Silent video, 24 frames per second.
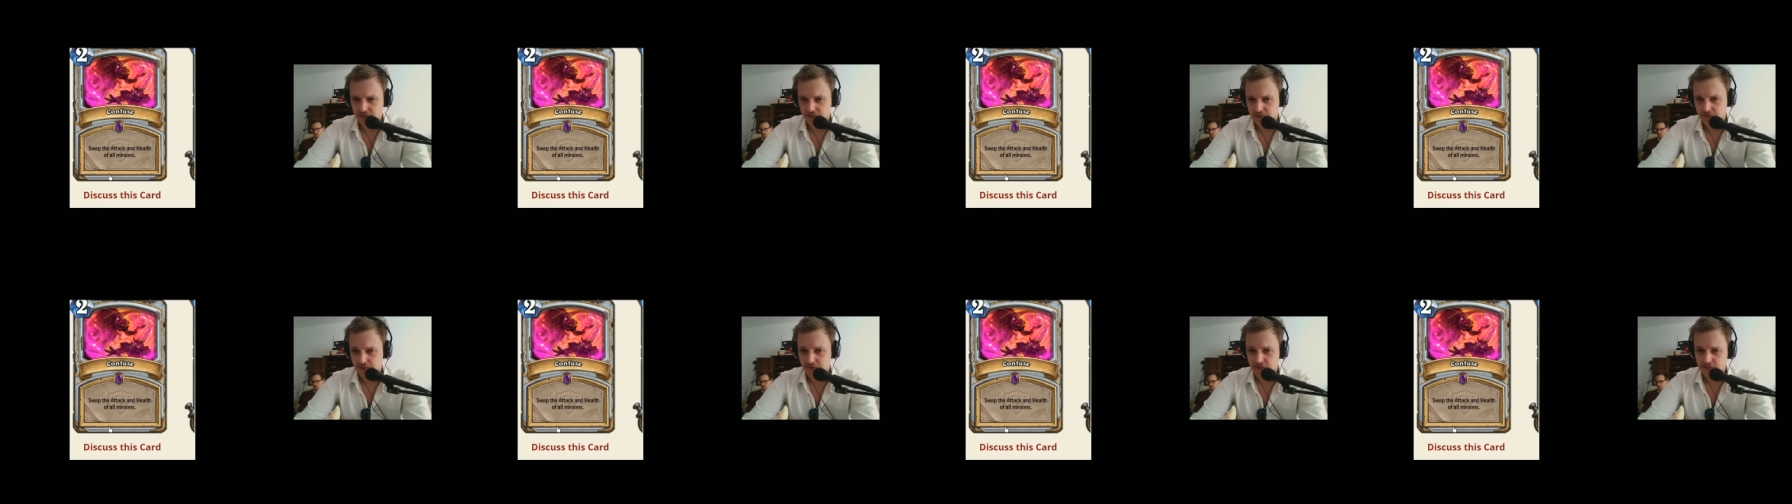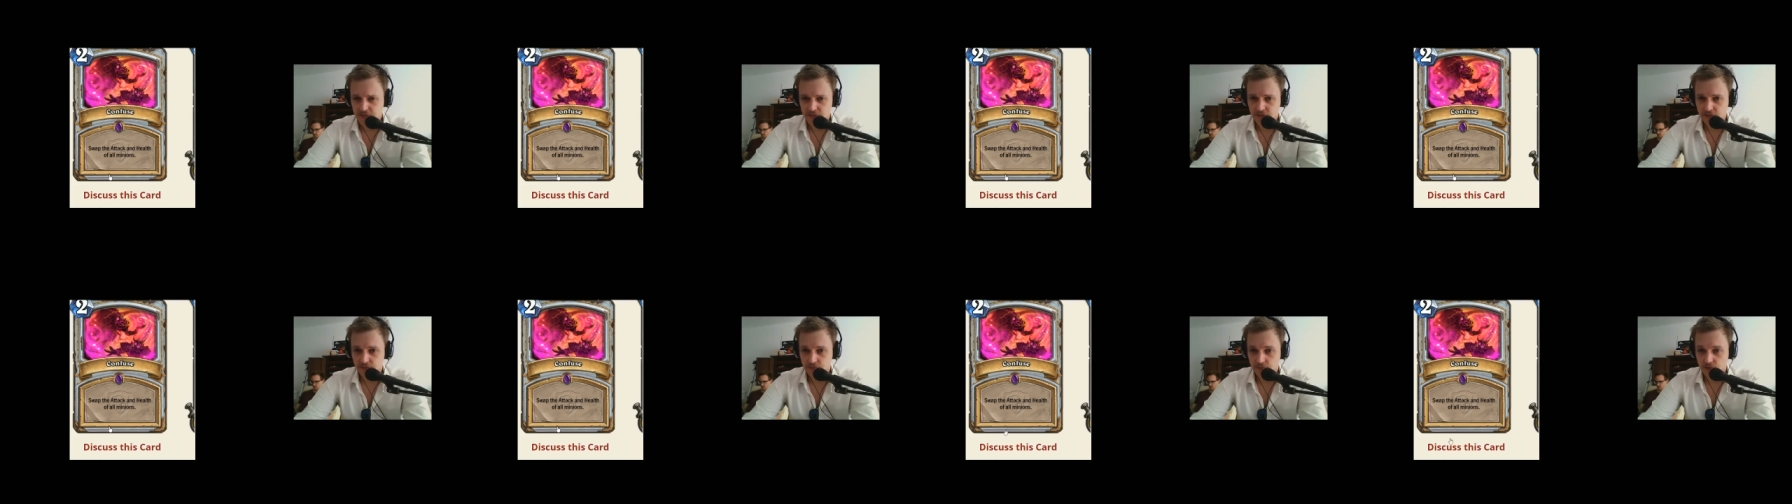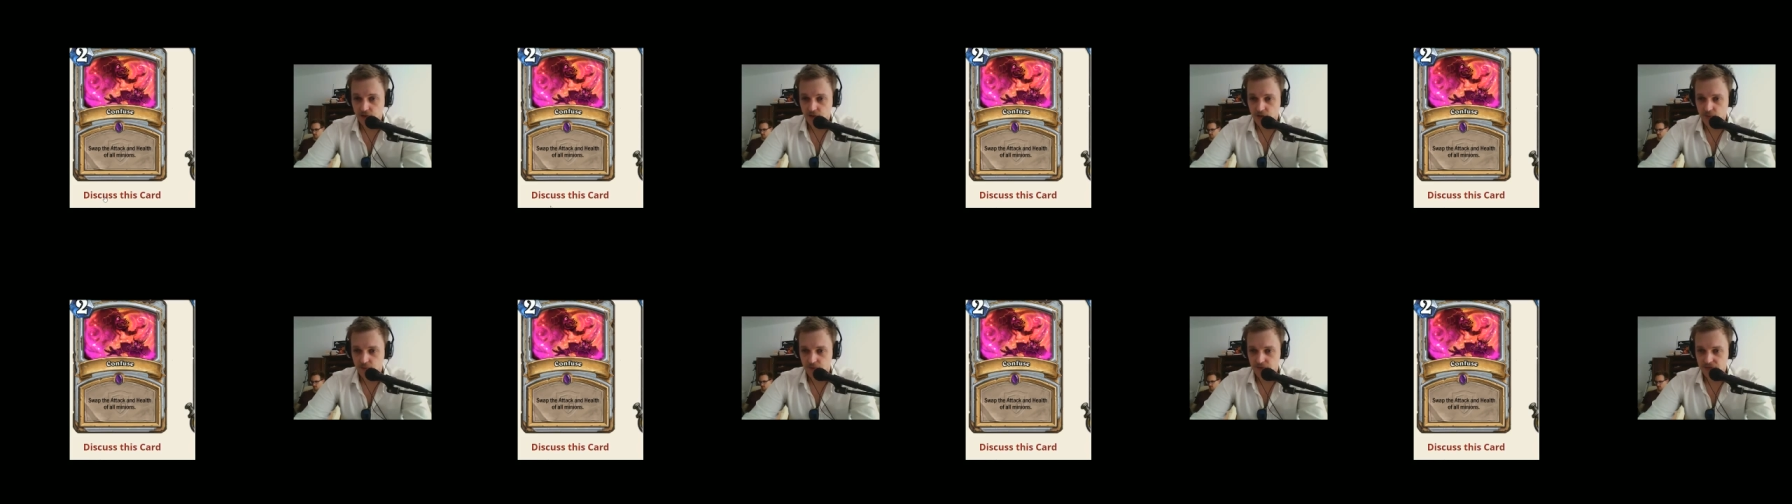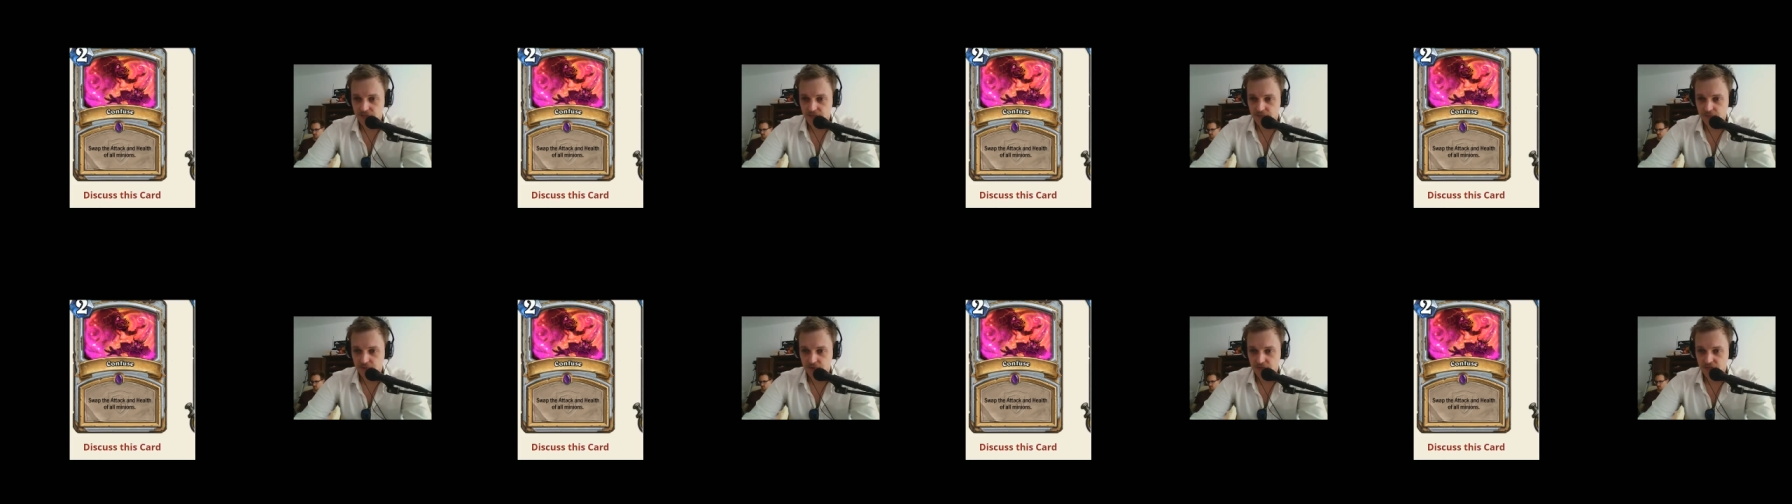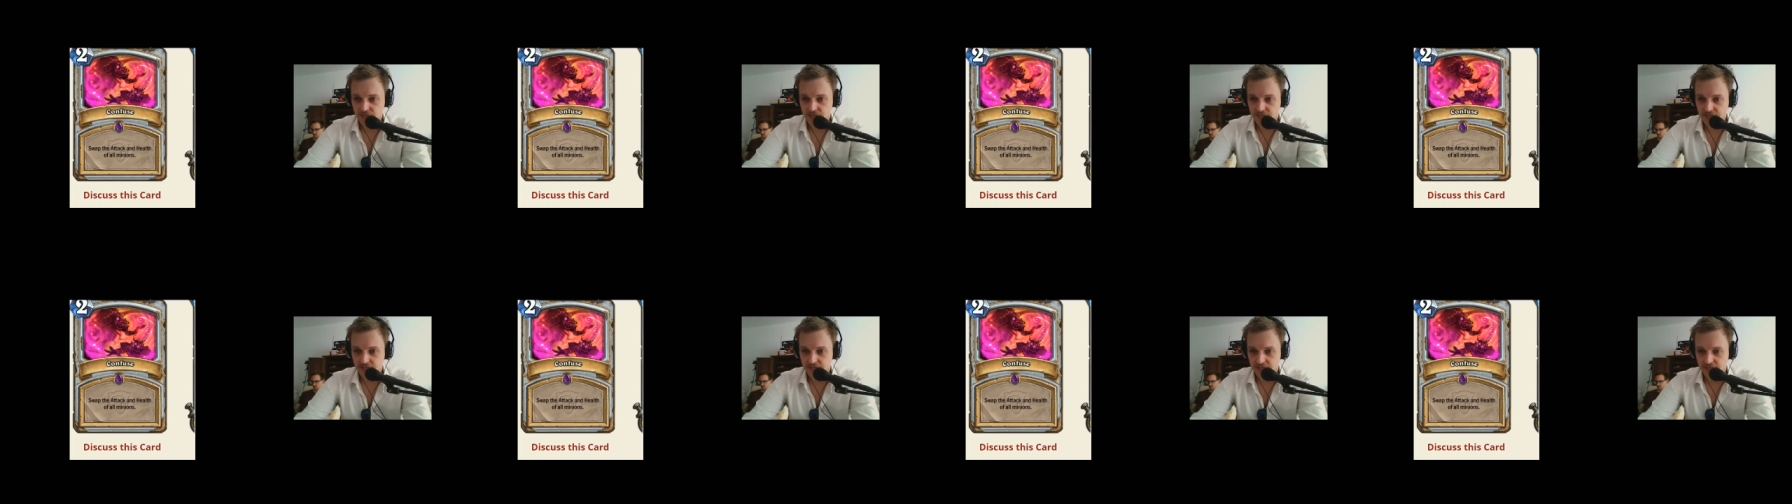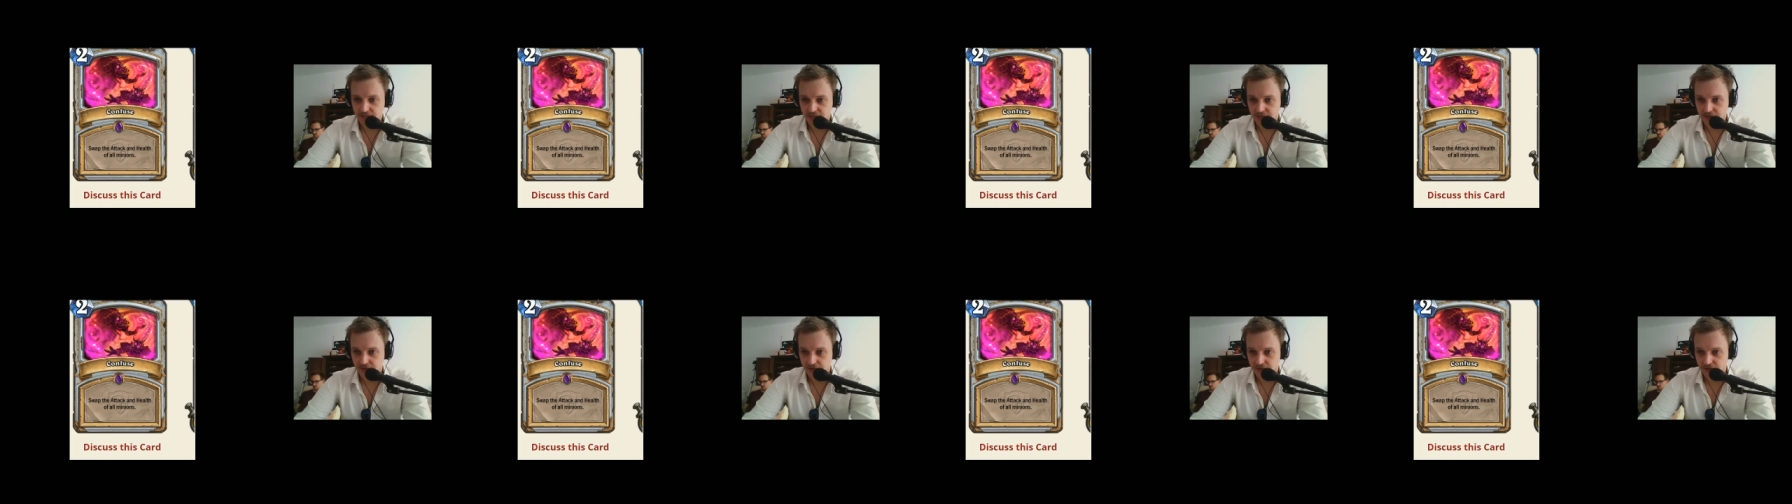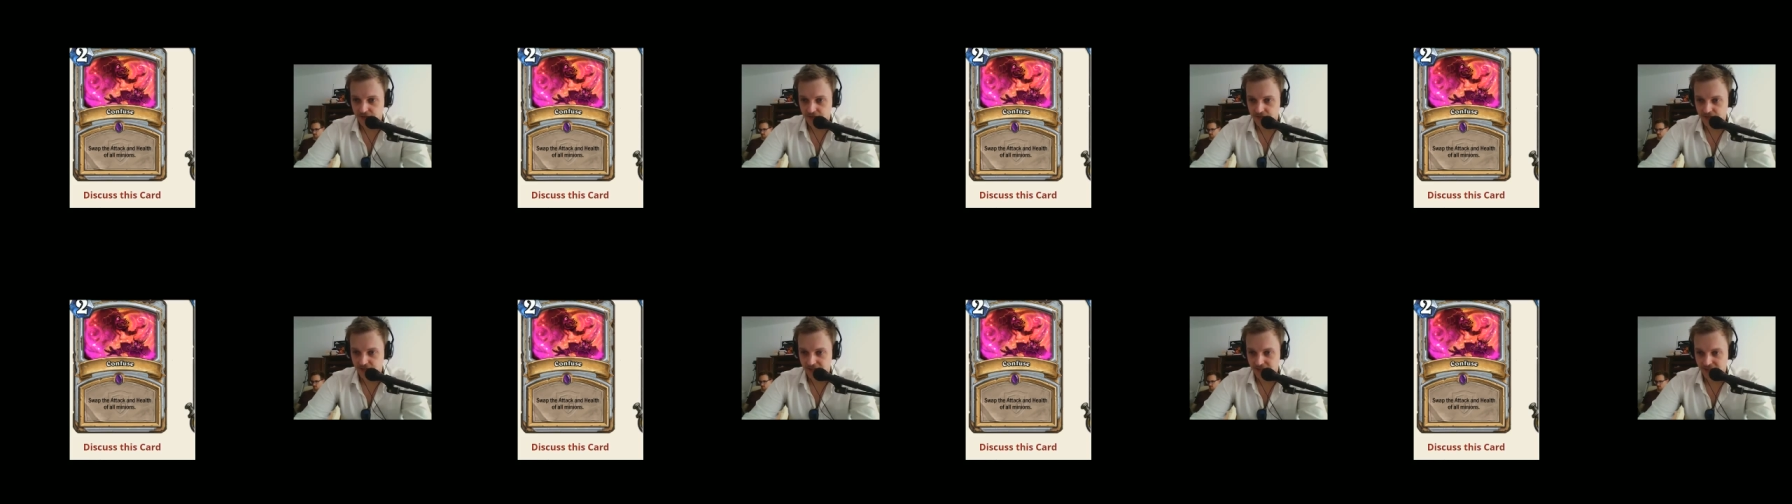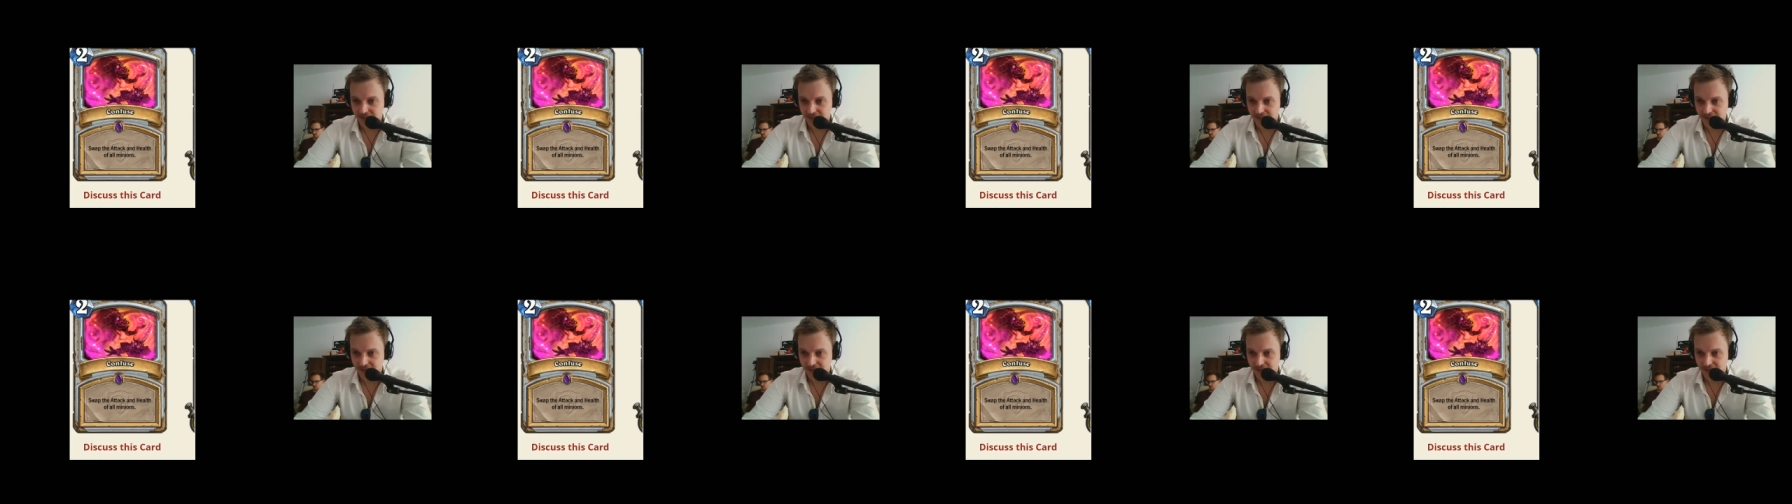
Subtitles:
with some combo 10 potential. I don't even